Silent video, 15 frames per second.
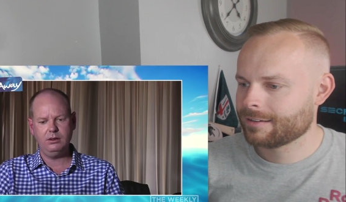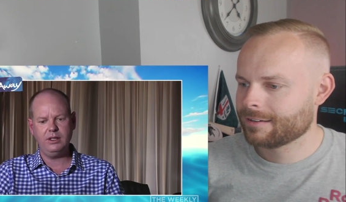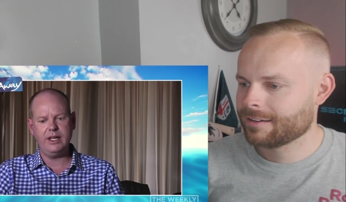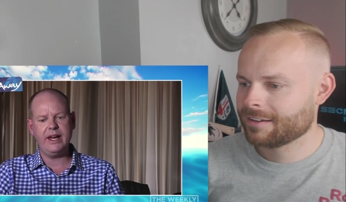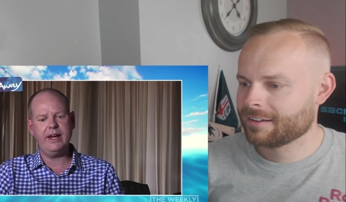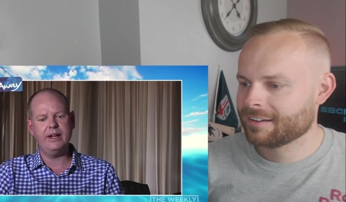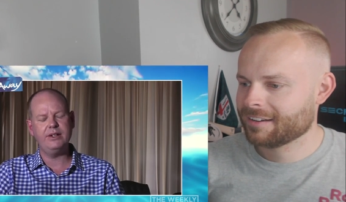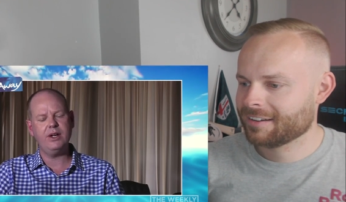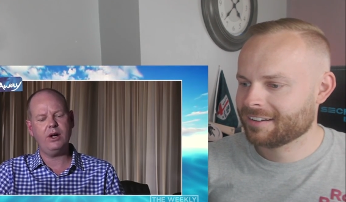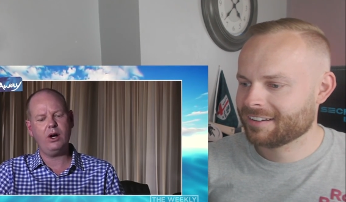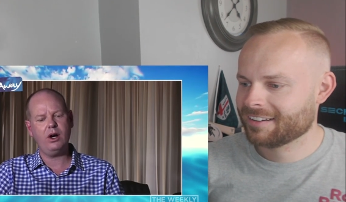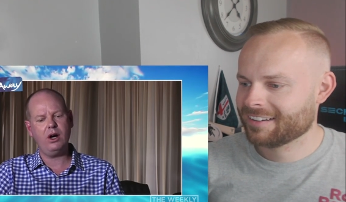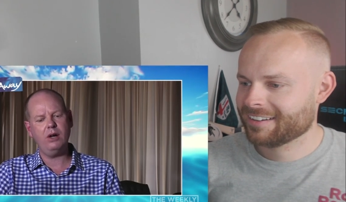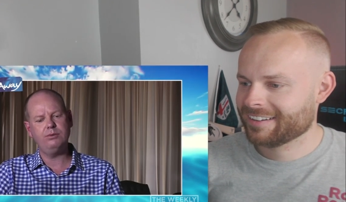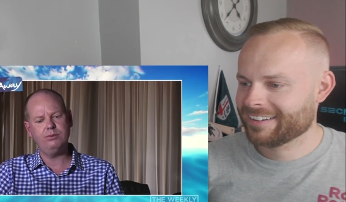Speaker 1: Yeah,
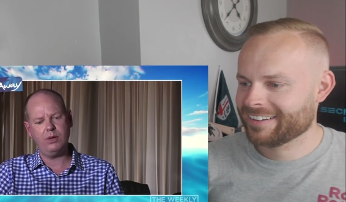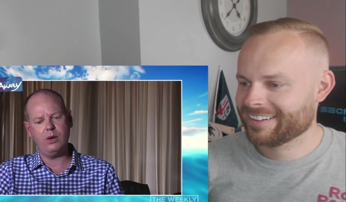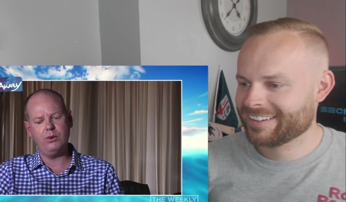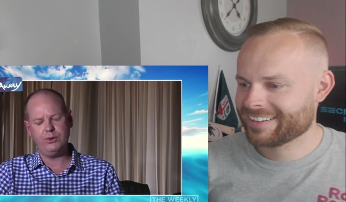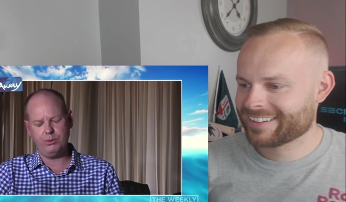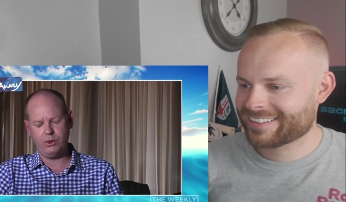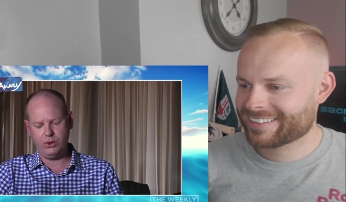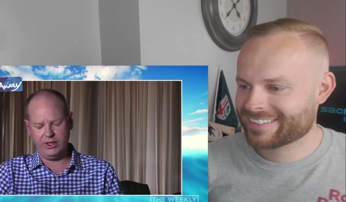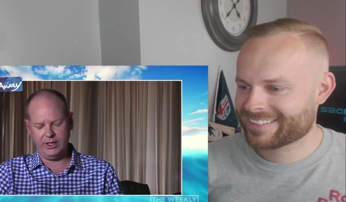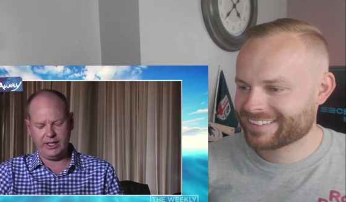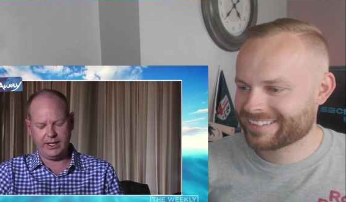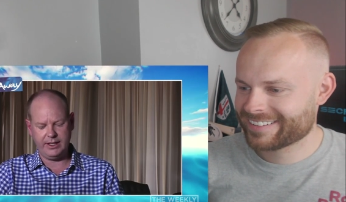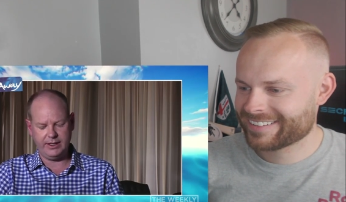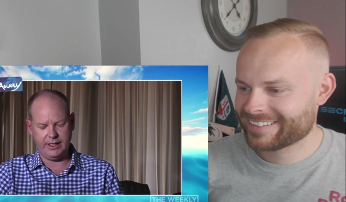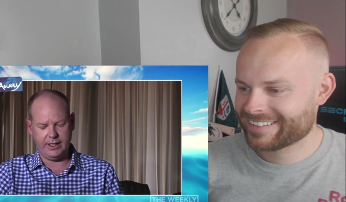I, I was born in
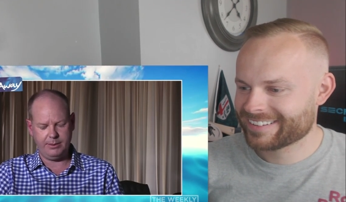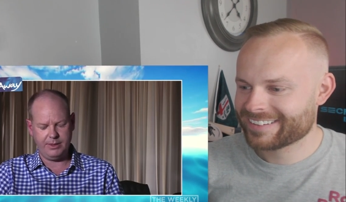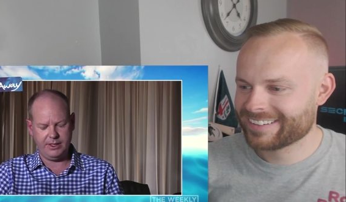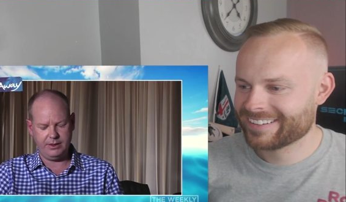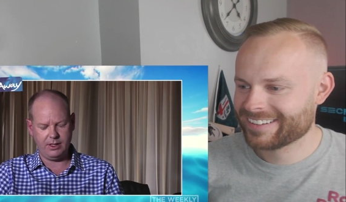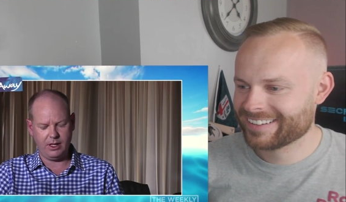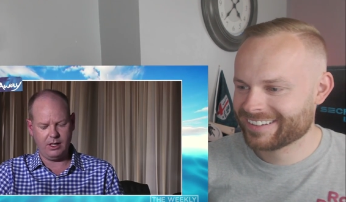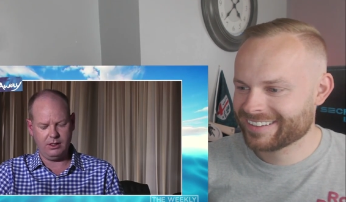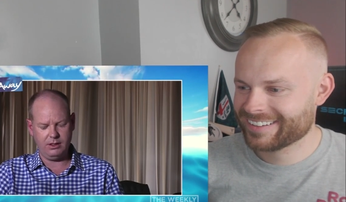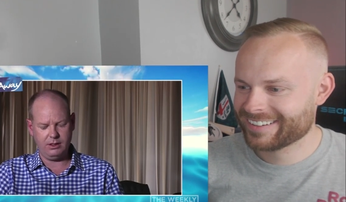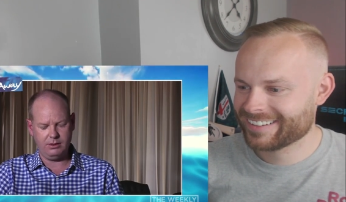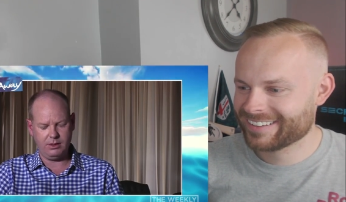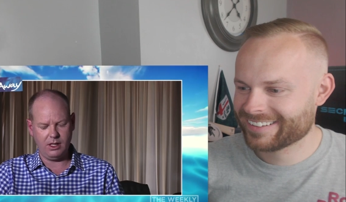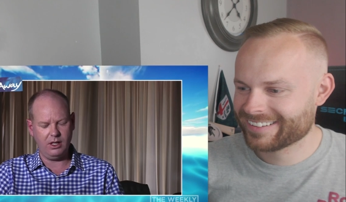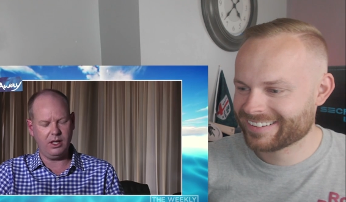Gunnedah, but I,
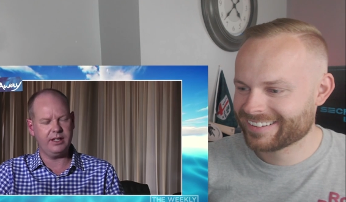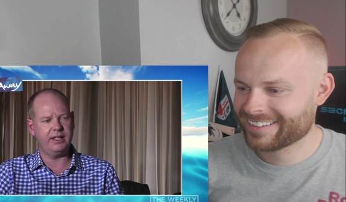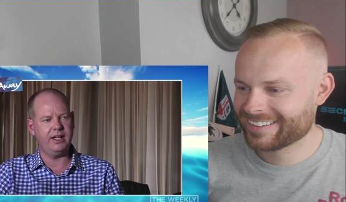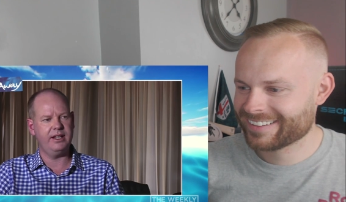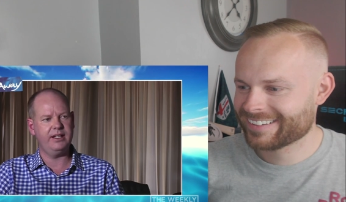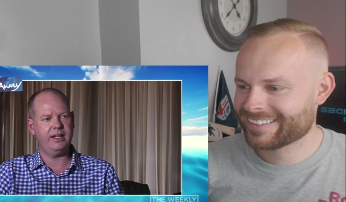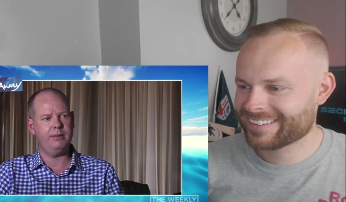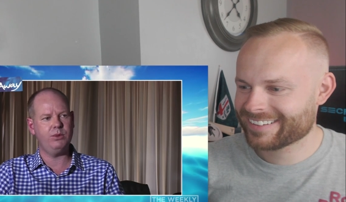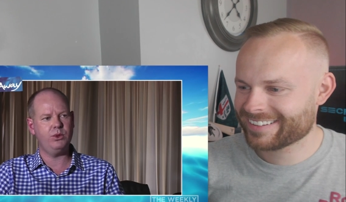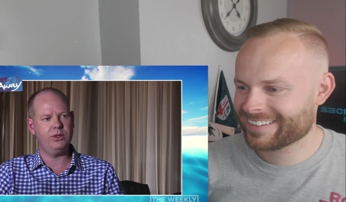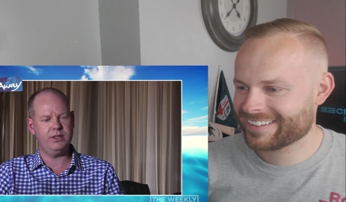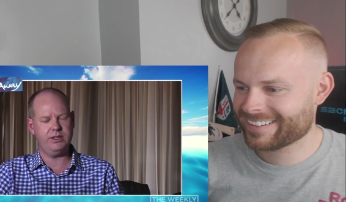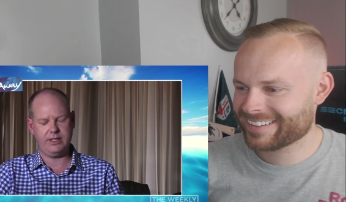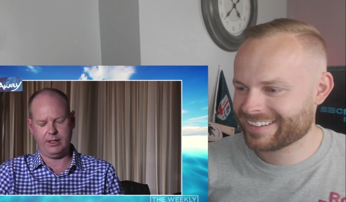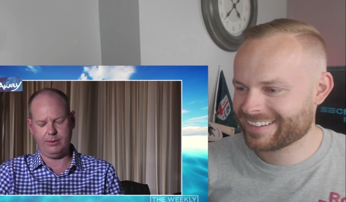I, like Gunnedah more
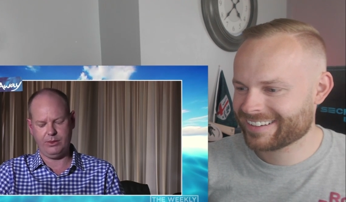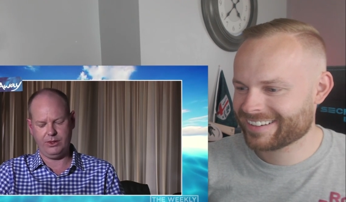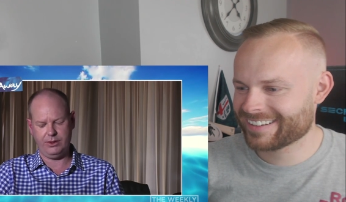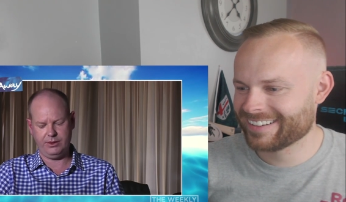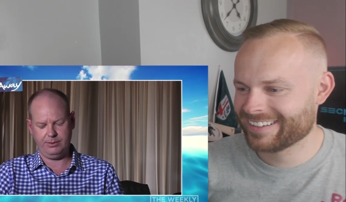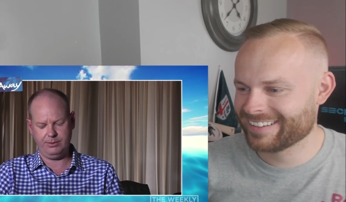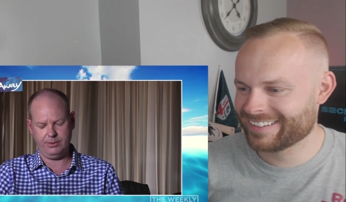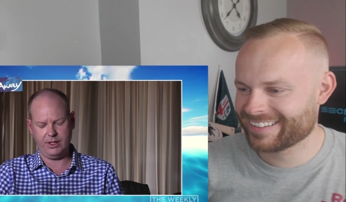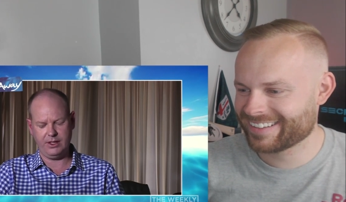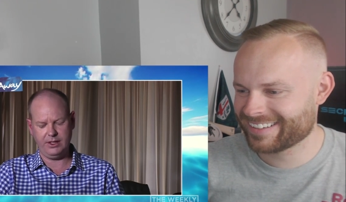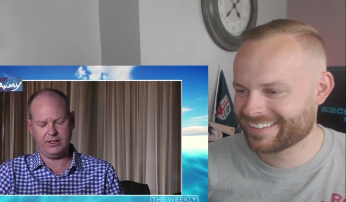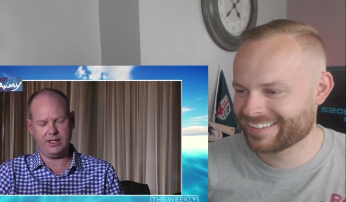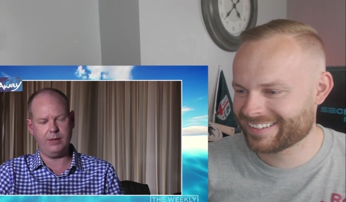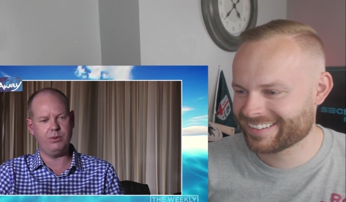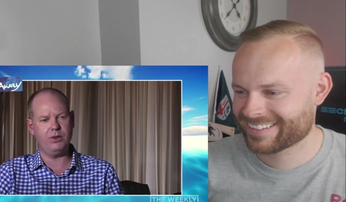than Tamworth. I think
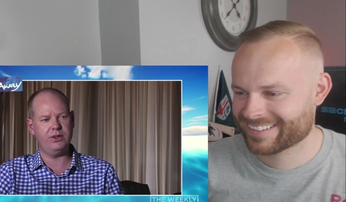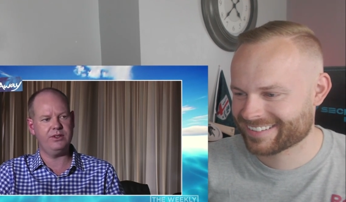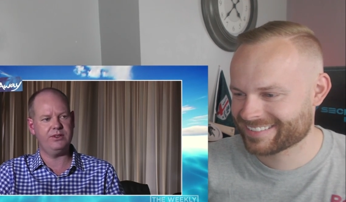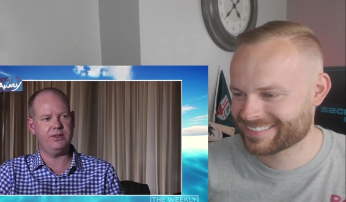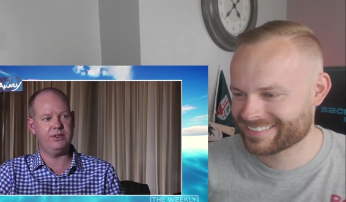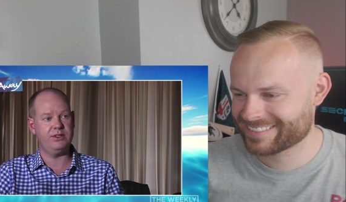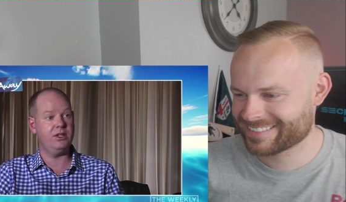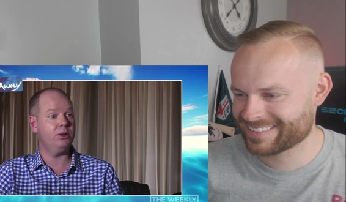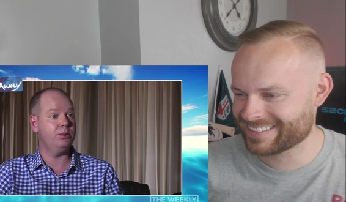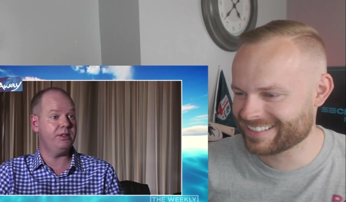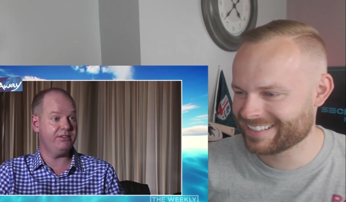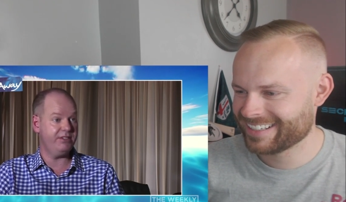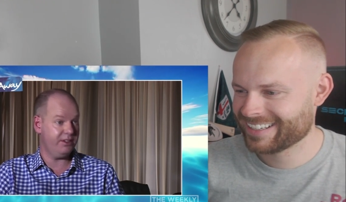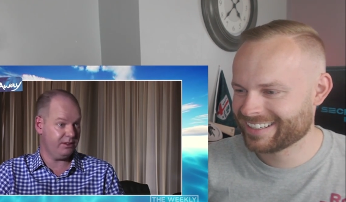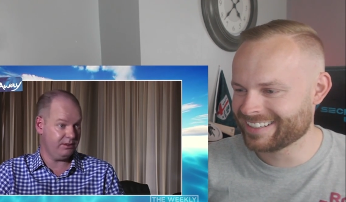Tamworth is the
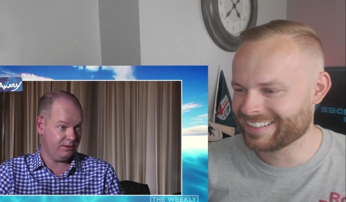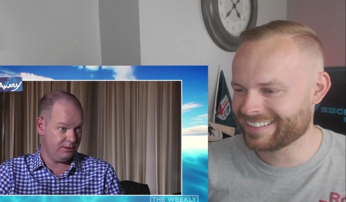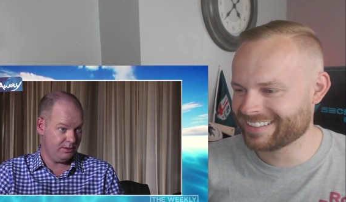Shelbyville.